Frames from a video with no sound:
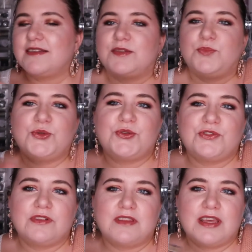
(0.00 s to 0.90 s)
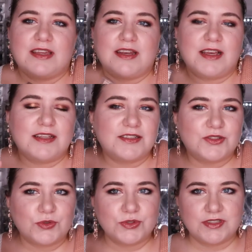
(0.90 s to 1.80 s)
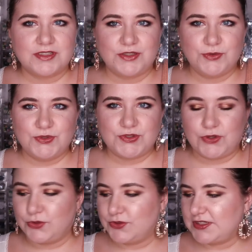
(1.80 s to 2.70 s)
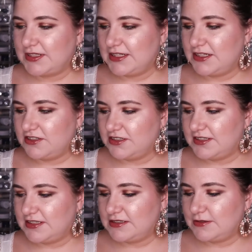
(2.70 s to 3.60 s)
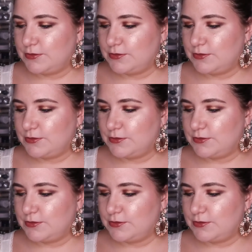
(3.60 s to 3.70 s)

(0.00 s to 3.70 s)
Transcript: a beautiful thing, and I don't use those glitters